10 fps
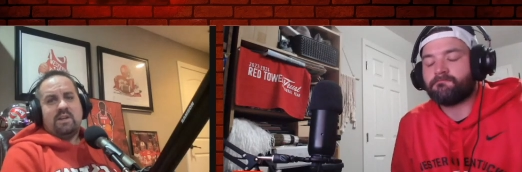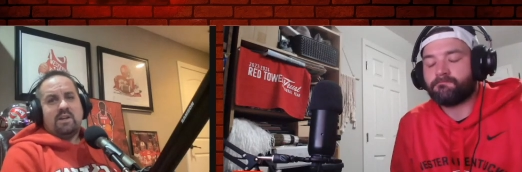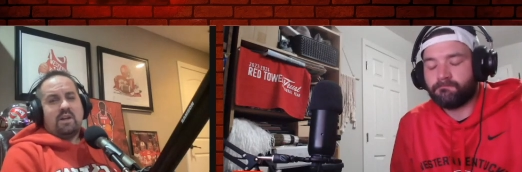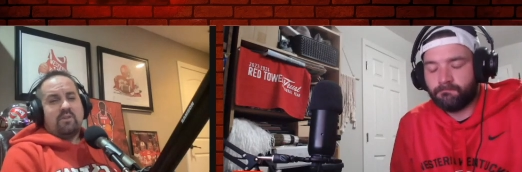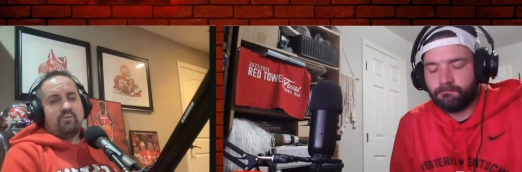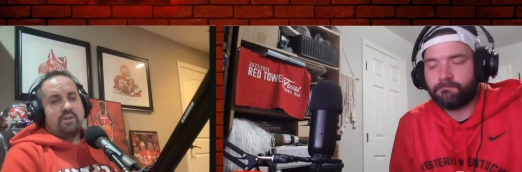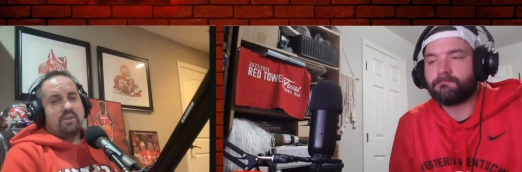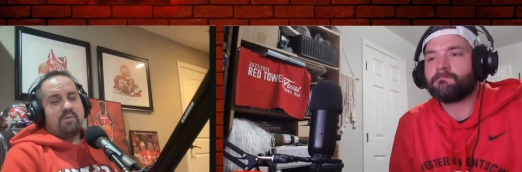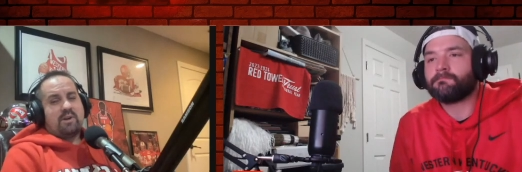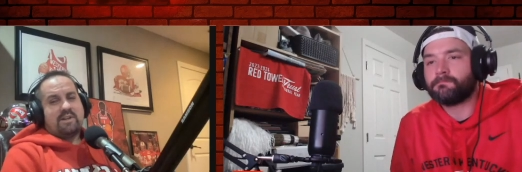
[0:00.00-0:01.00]
Speaker 1: Uh, friend
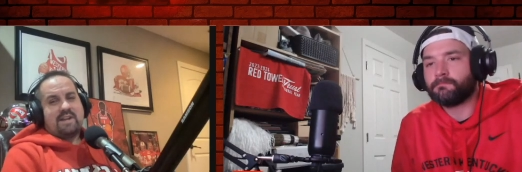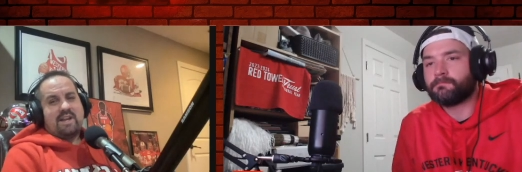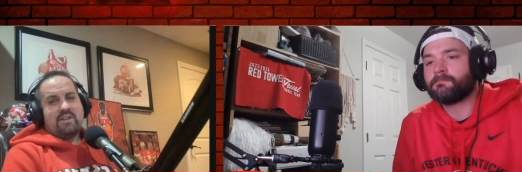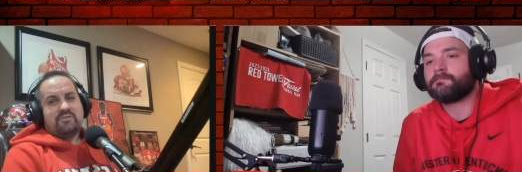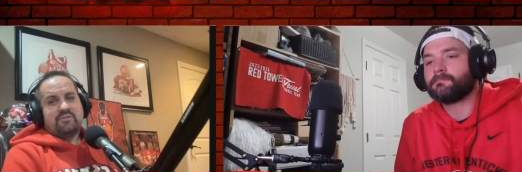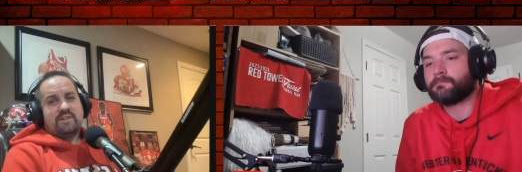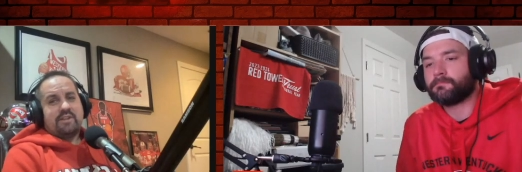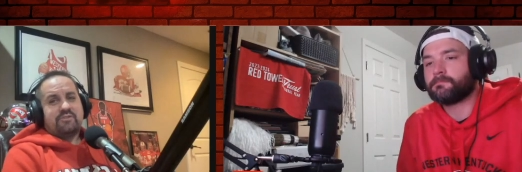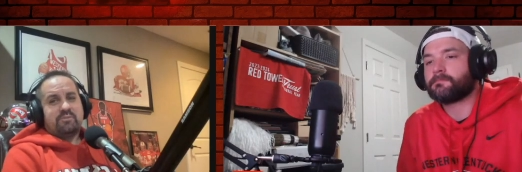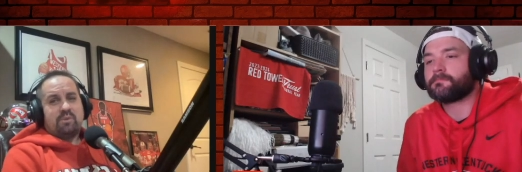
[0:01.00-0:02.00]
of the podcast,
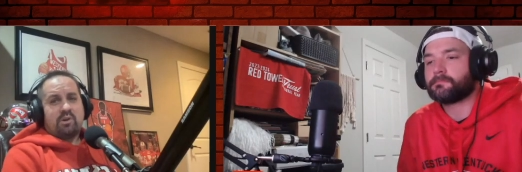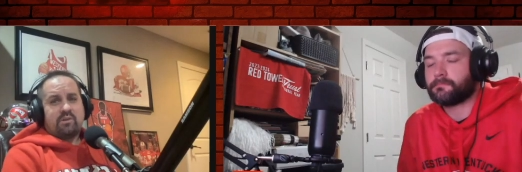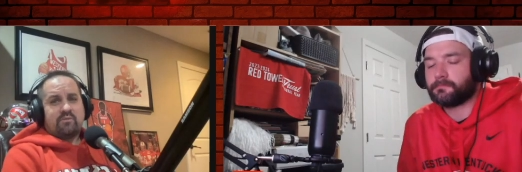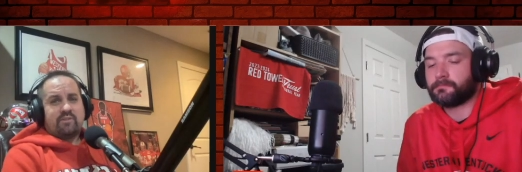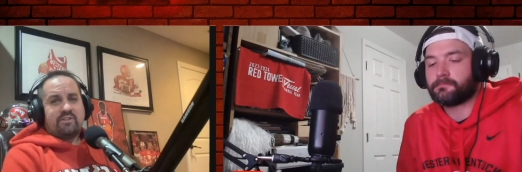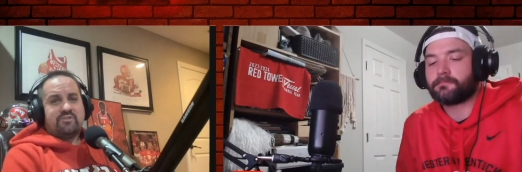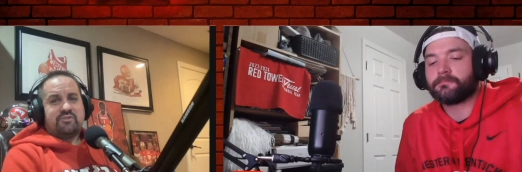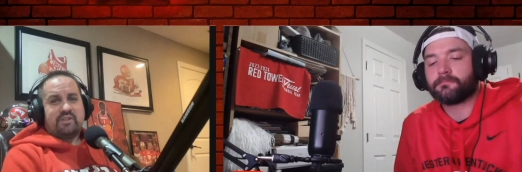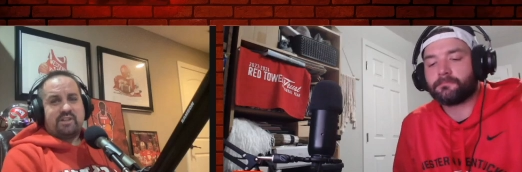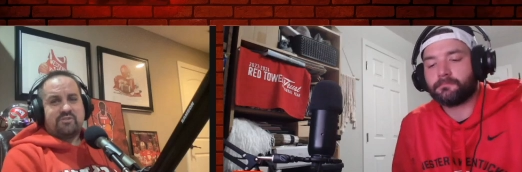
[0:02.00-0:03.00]
Kason Barton finished
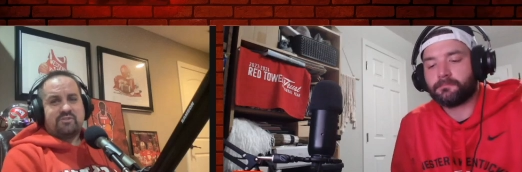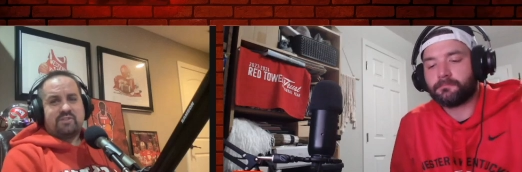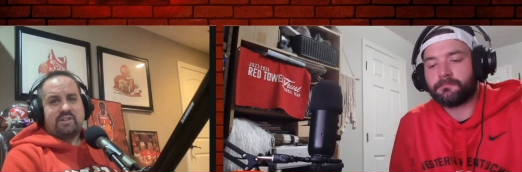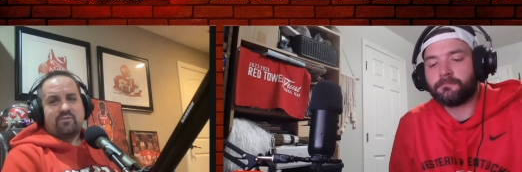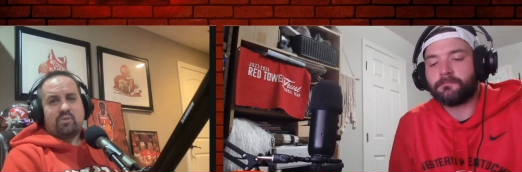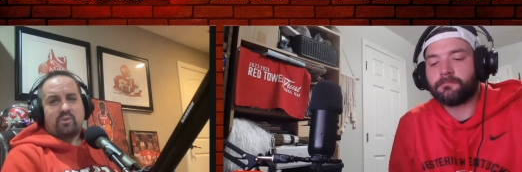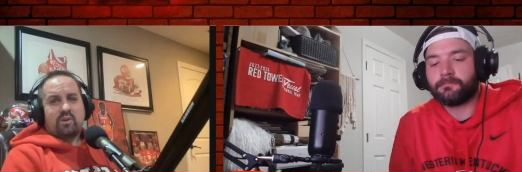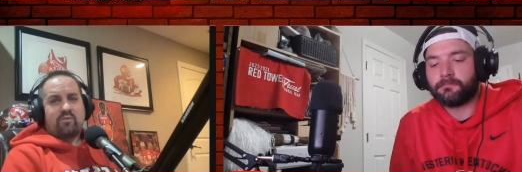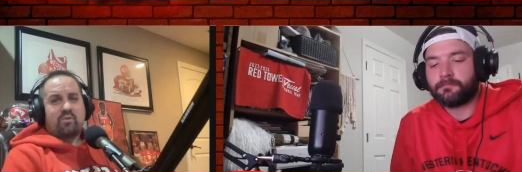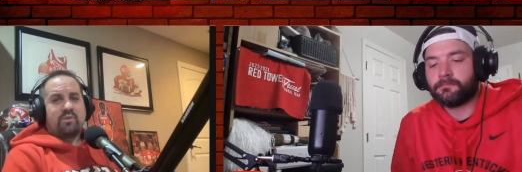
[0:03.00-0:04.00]
sixth. Nick
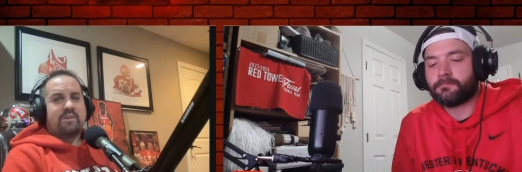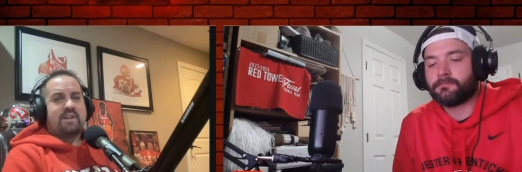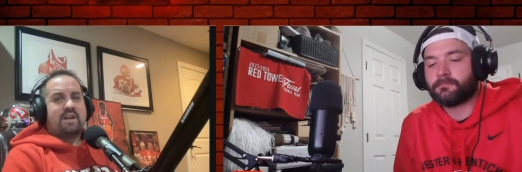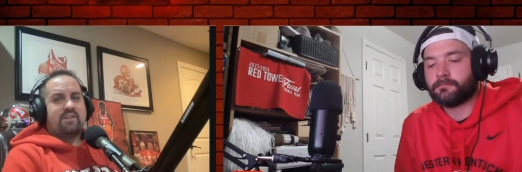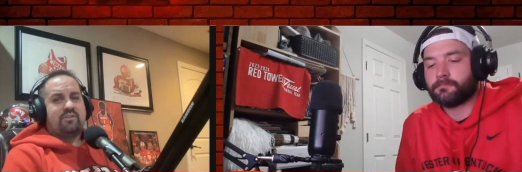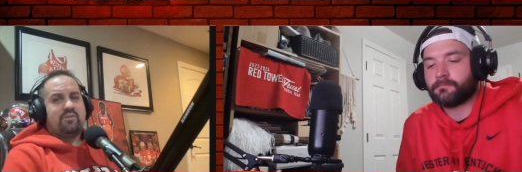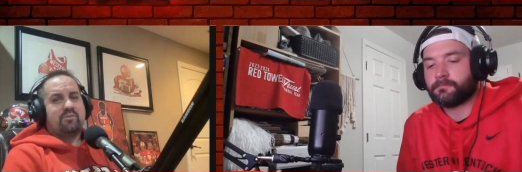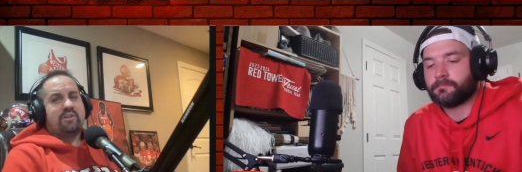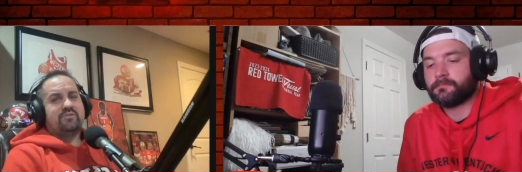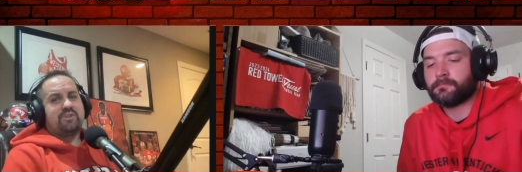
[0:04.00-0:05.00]
Fornoth fourth in the high
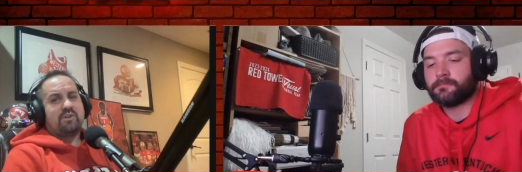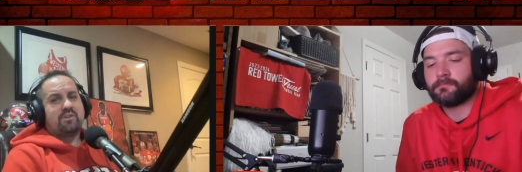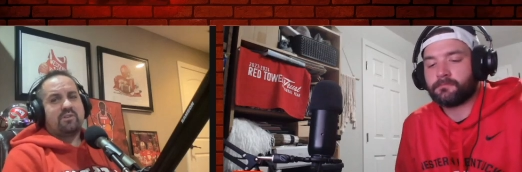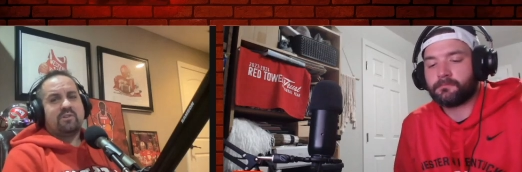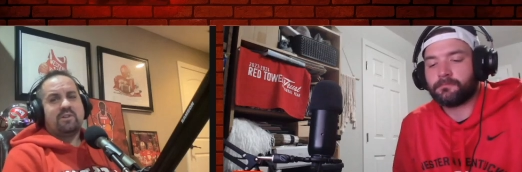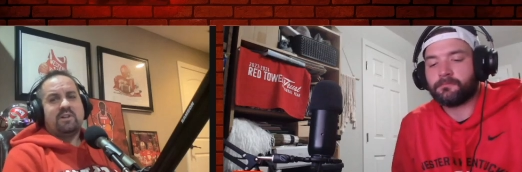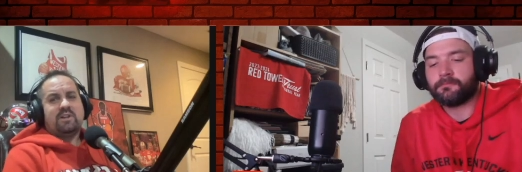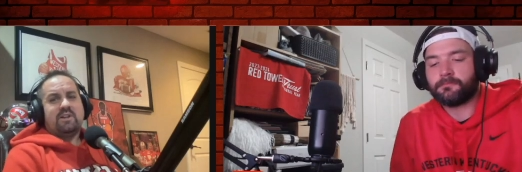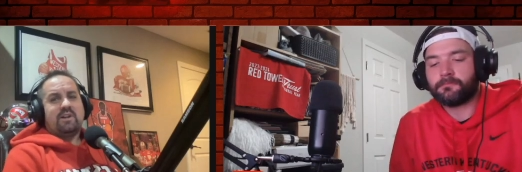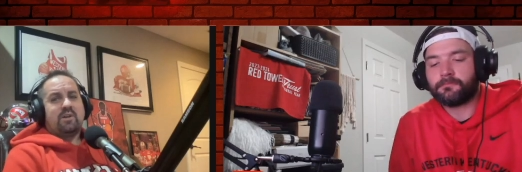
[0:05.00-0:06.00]
jump. Grace Turner,
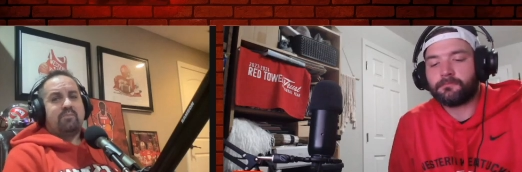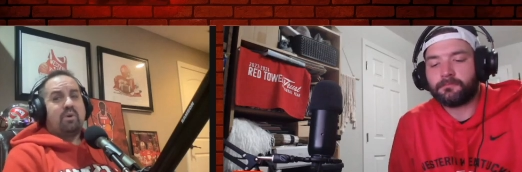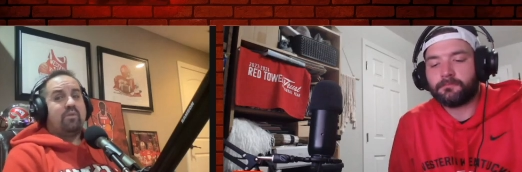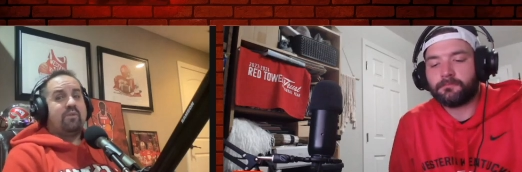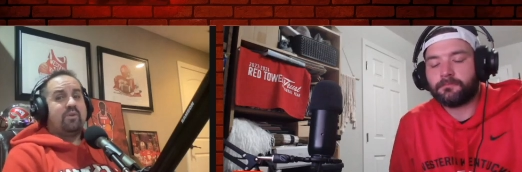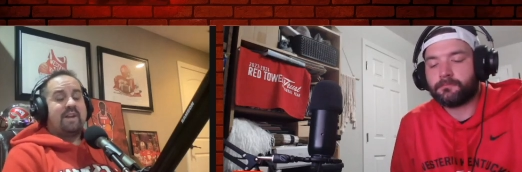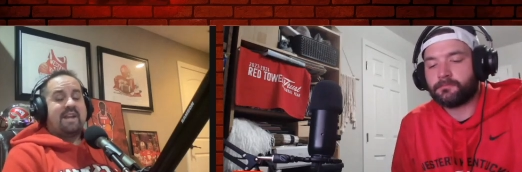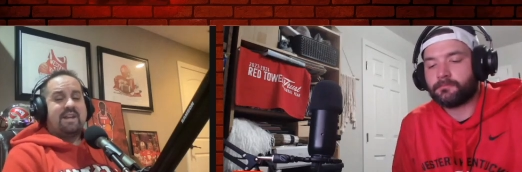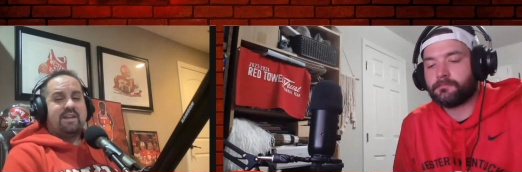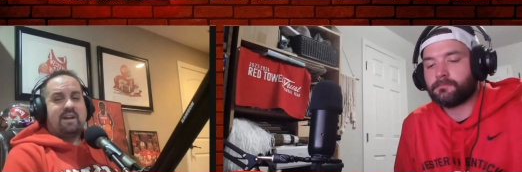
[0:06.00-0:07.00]
uh, pole vault
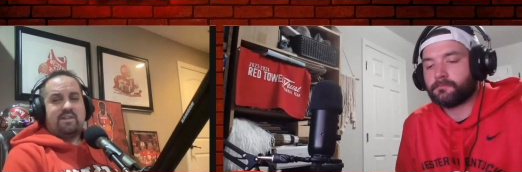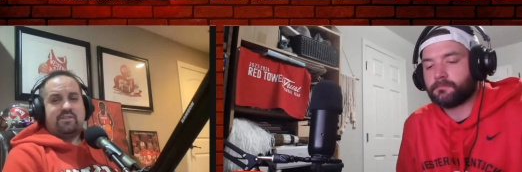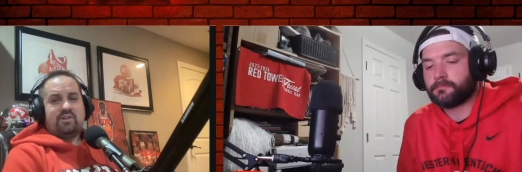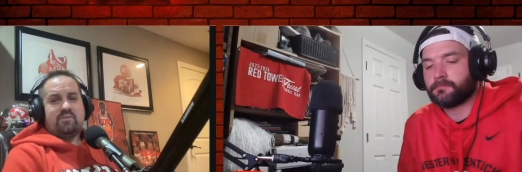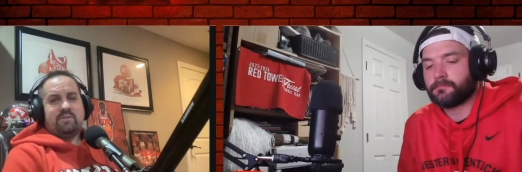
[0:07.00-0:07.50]
and high jump.